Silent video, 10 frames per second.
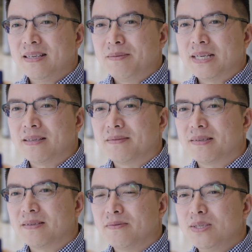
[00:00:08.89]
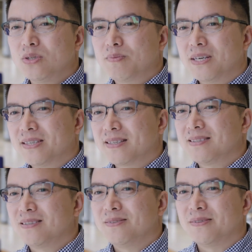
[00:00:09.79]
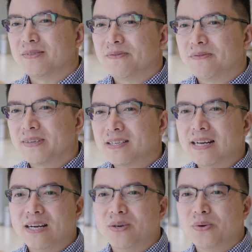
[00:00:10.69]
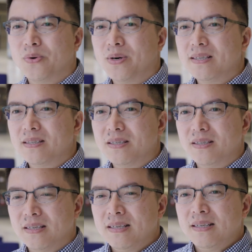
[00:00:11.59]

My research project is to figure out who are the